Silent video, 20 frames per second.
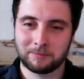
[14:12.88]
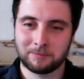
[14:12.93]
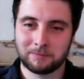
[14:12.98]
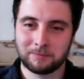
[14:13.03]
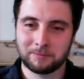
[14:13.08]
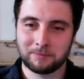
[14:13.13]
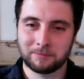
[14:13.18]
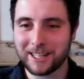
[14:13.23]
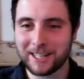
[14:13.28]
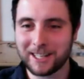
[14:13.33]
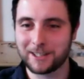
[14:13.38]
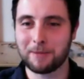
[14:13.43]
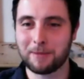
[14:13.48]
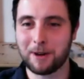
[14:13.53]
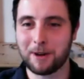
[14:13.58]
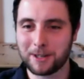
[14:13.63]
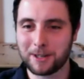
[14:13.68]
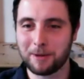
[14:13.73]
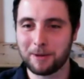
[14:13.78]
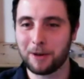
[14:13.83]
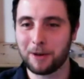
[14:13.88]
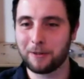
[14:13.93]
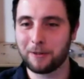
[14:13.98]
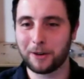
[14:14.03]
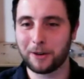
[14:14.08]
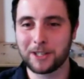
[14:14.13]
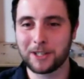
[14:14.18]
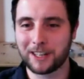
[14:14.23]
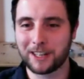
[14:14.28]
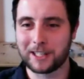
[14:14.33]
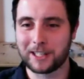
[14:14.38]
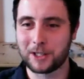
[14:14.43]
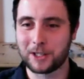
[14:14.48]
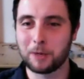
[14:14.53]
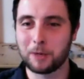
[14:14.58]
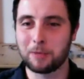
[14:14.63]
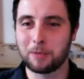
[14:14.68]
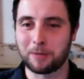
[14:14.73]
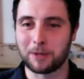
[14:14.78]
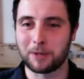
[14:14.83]
Like I said, smart, smartphones are like
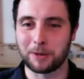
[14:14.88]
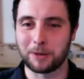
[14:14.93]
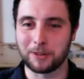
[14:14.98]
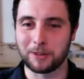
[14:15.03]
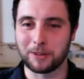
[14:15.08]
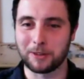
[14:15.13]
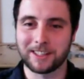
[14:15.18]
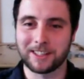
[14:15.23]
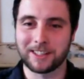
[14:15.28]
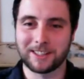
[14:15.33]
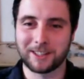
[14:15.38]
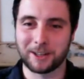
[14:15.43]
supercomputers.